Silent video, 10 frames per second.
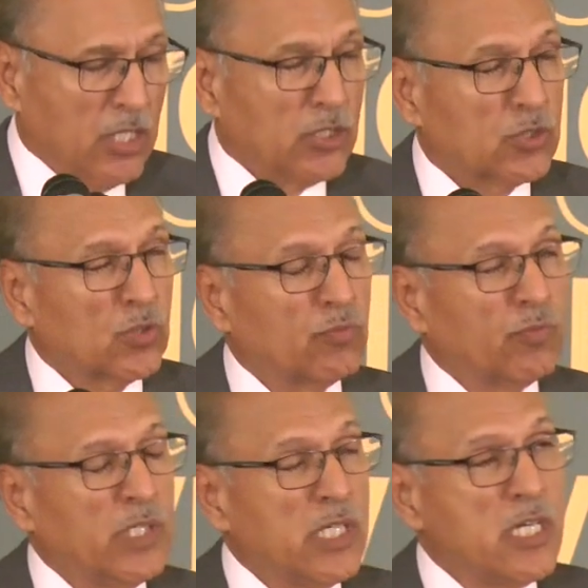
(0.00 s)
So
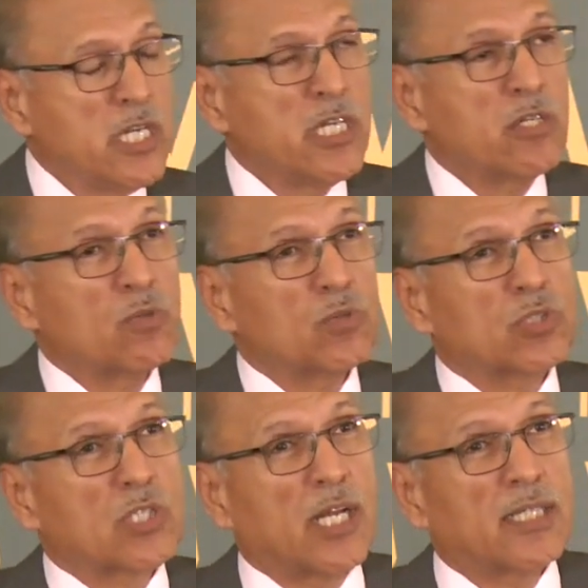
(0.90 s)
we need to
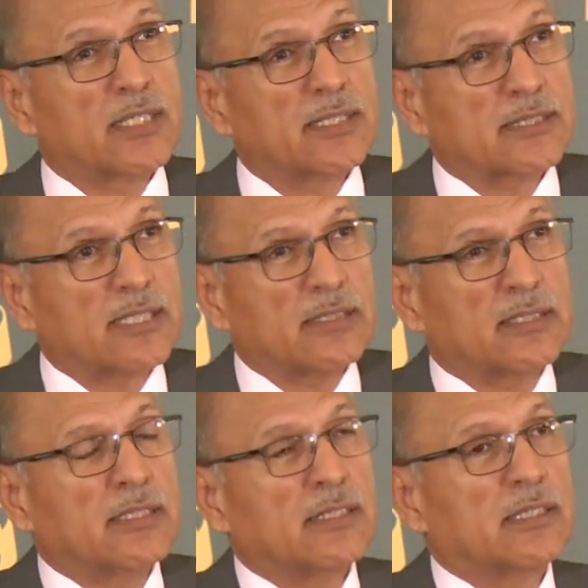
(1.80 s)
start
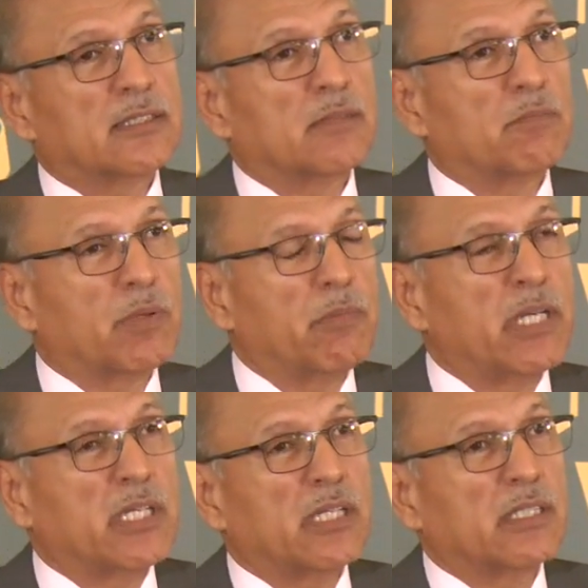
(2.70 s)
discussing this,
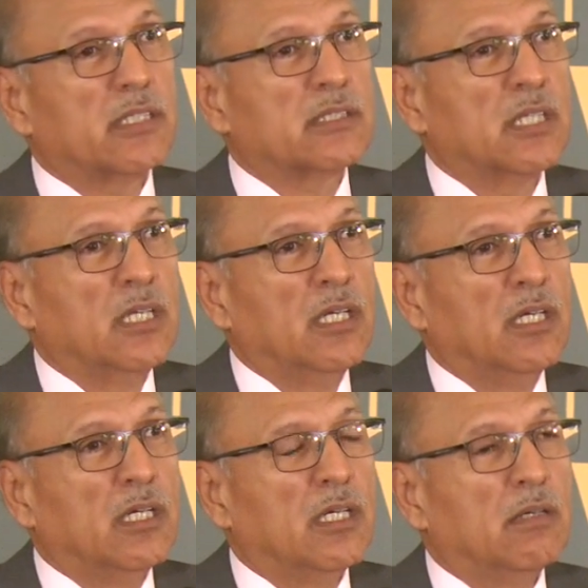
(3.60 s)
implementing this,
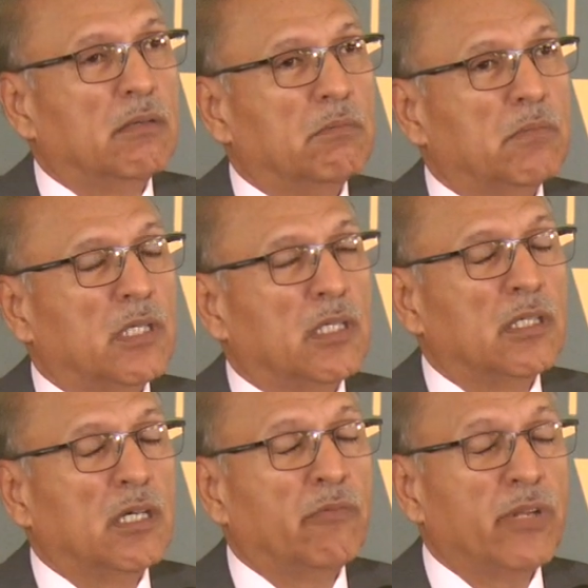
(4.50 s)
uh, uh, a